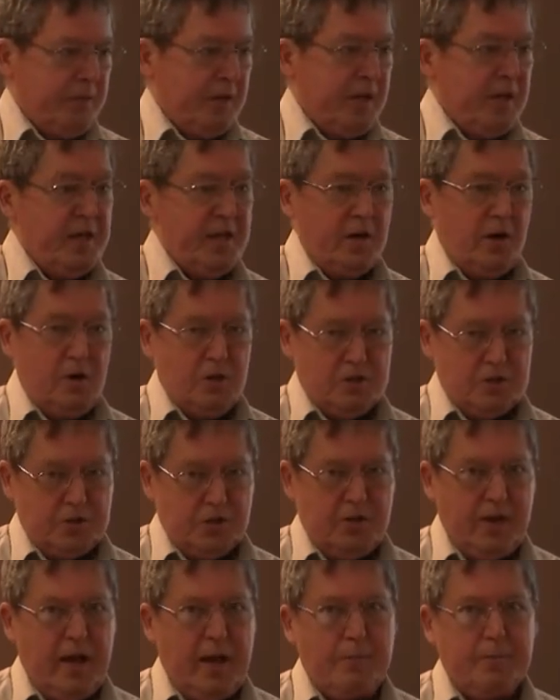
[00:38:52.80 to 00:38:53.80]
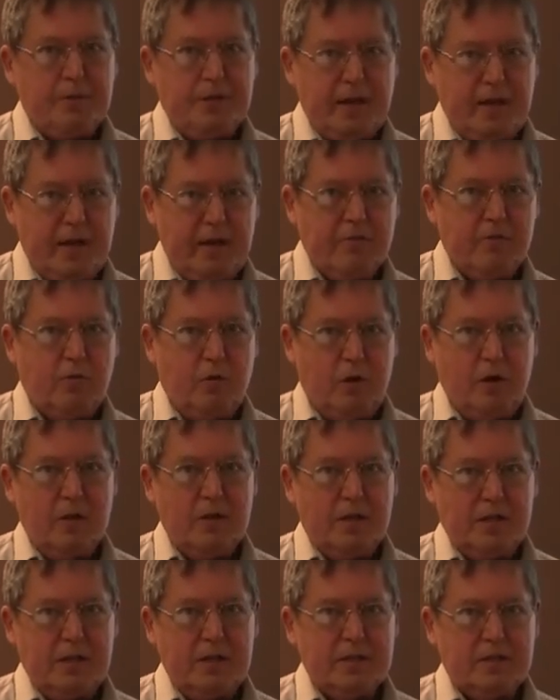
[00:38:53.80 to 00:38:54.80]
he also happened to have
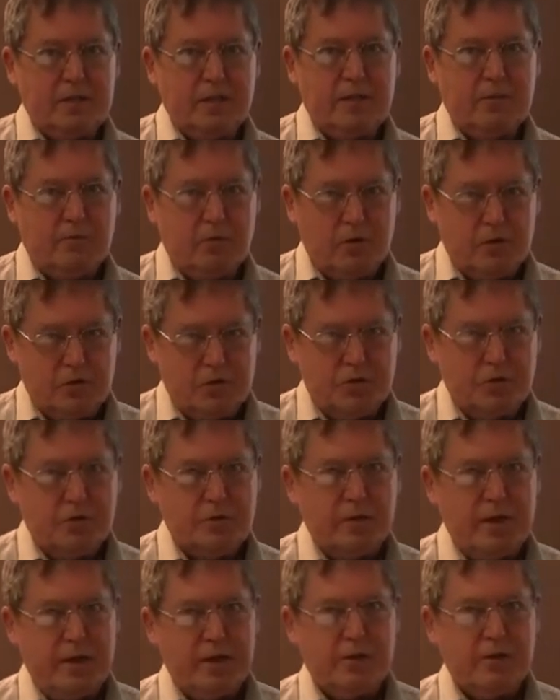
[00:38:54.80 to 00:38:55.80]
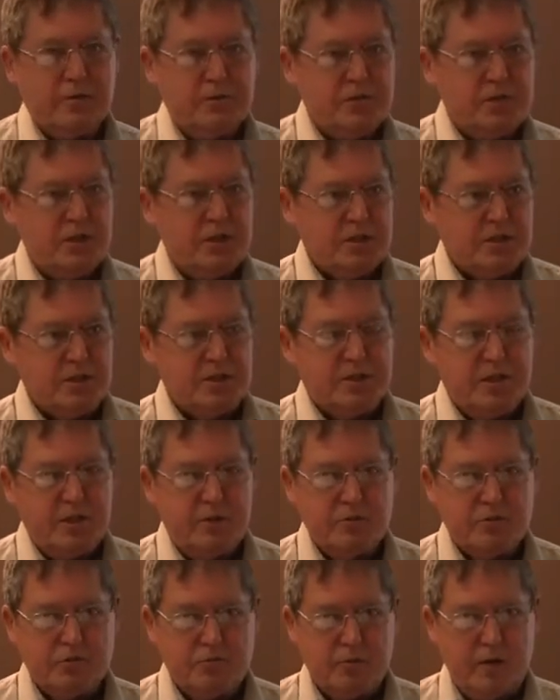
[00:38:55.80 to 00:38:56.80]
qualities that were true later of Jesus. He
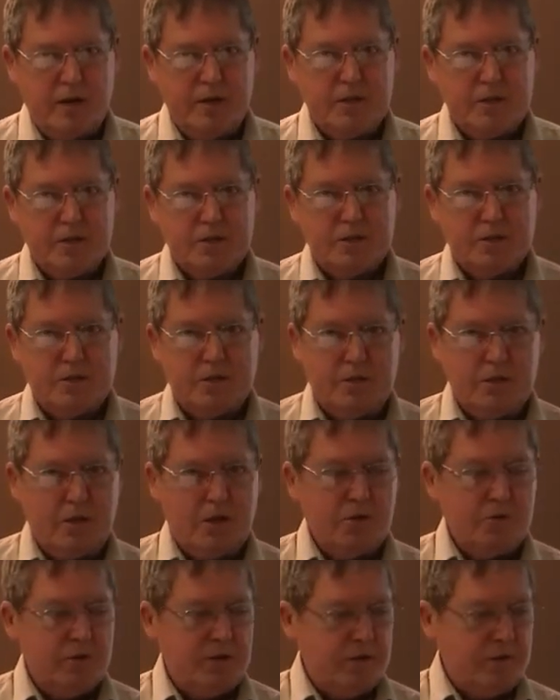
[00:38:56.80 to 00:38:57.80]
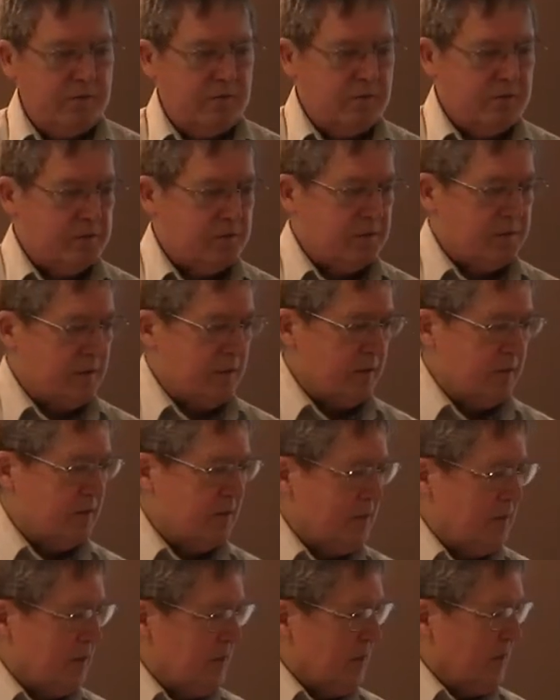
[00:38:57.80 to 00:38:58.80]
was righteous, you know, he was uh,
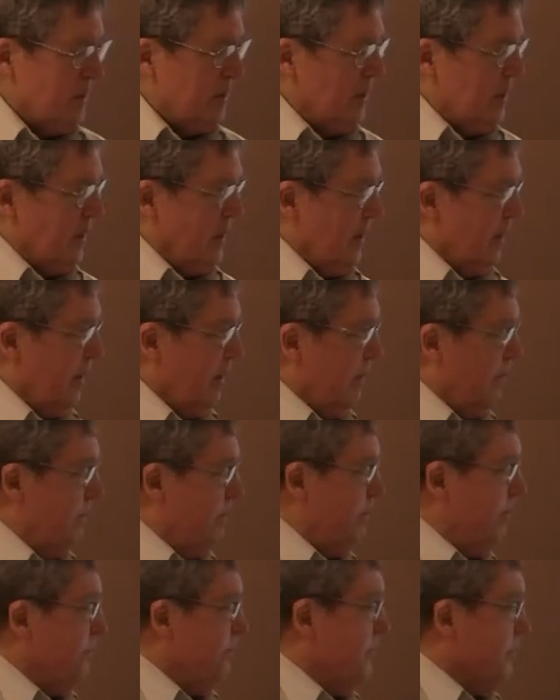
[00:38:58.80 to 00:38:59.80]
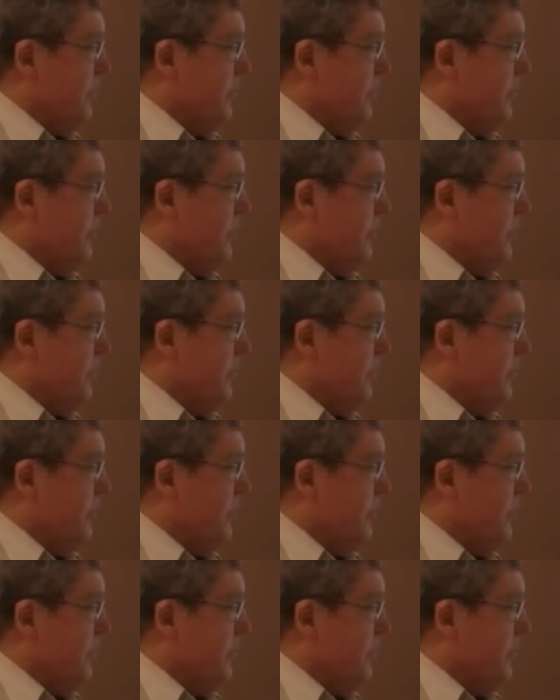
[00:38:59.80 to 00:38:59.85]
um,